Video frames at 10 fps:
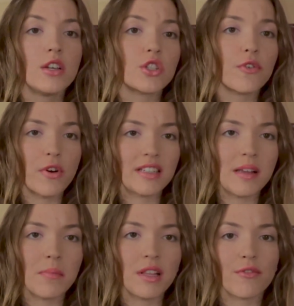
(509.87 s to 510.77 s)
So for
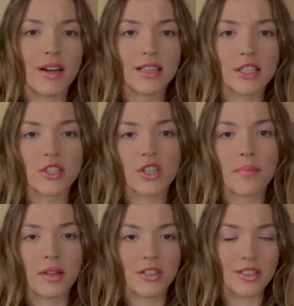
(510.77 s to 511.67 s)
example, if I learn
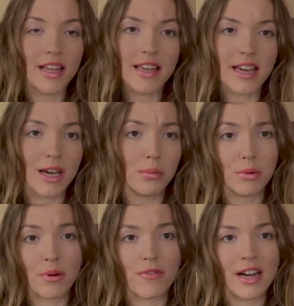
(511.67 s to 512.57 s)
something today, I
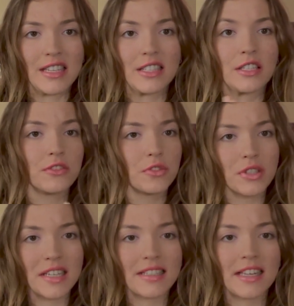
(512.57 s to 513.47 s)
will revise it
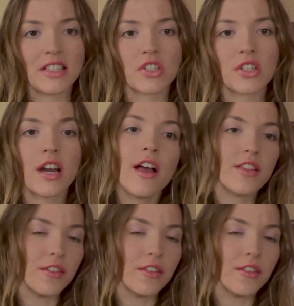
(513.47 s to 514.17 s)
2 days later,